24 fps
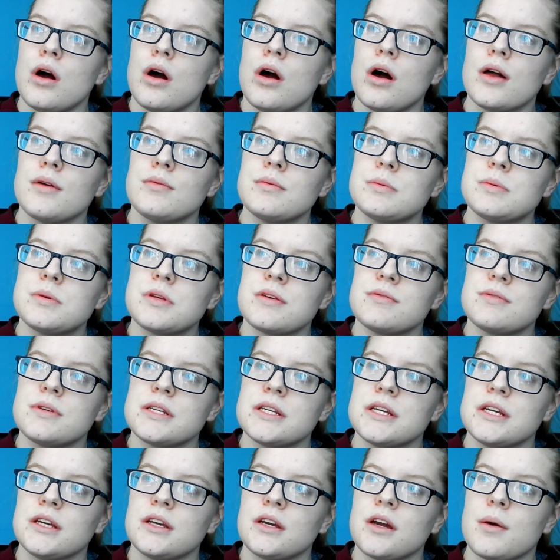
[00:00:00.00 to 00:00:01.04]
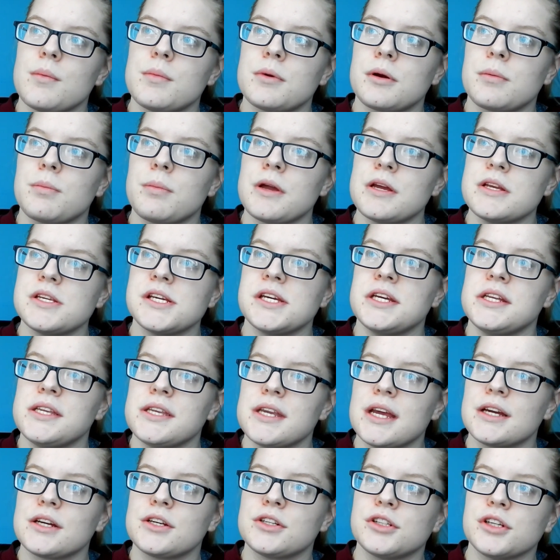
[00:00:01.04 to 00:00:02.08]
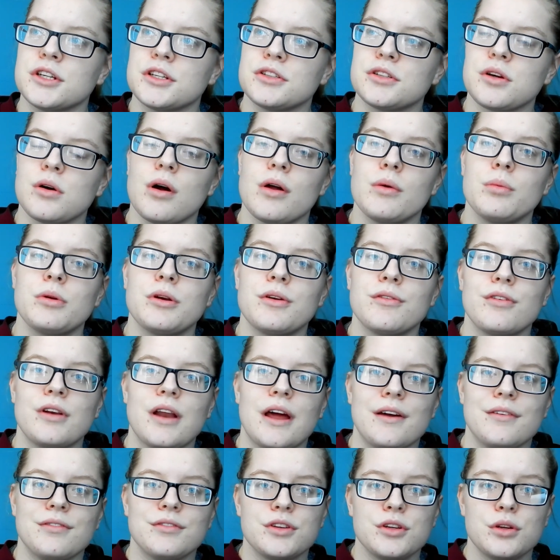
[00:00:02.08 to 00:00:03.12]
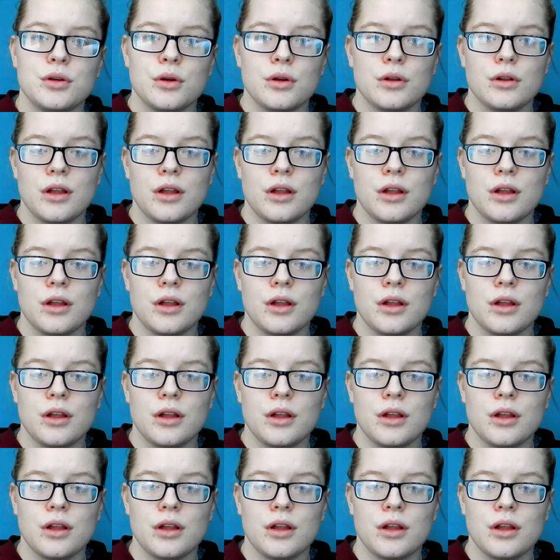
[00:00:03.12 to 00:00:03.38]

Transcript: I'm 17, coming up 18 next year, so I would have left